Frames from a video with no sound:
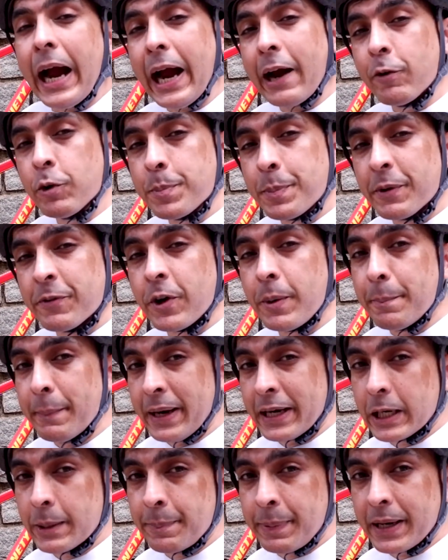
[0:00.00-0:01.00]
I would prefer
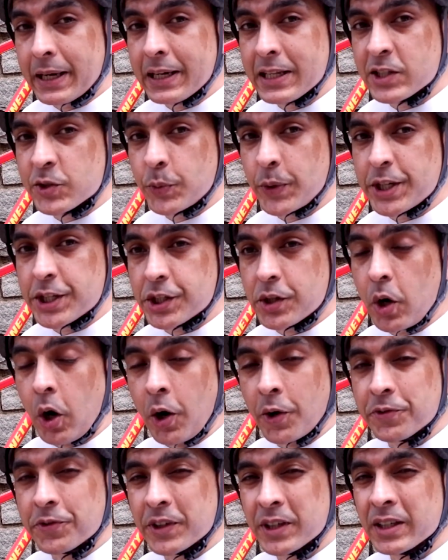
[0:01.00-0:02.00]
metal pedals which
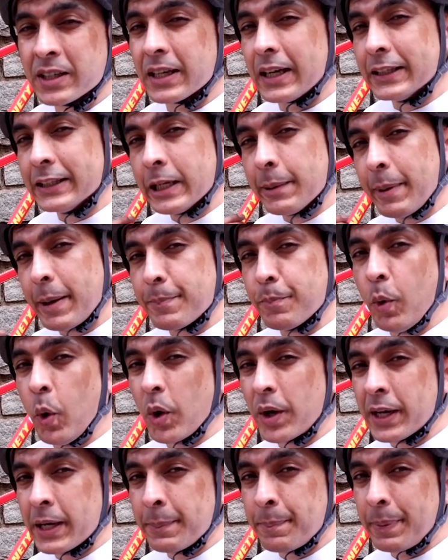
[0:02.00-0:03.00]
offer a little bit more
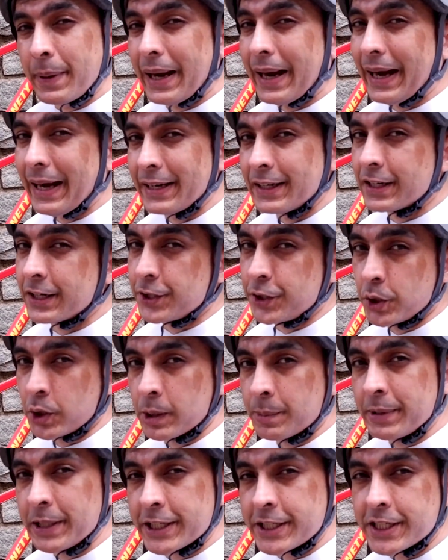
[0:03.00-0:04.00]
grip and
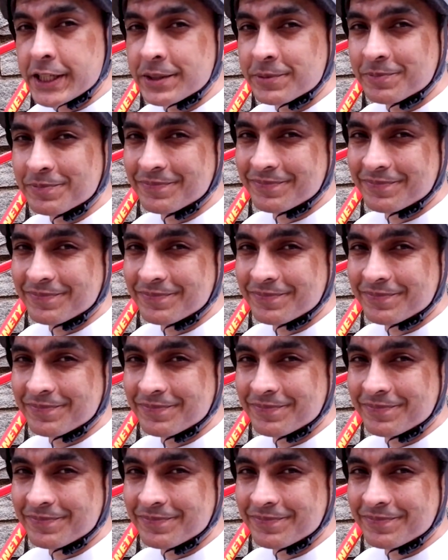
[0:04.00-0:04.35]
durability.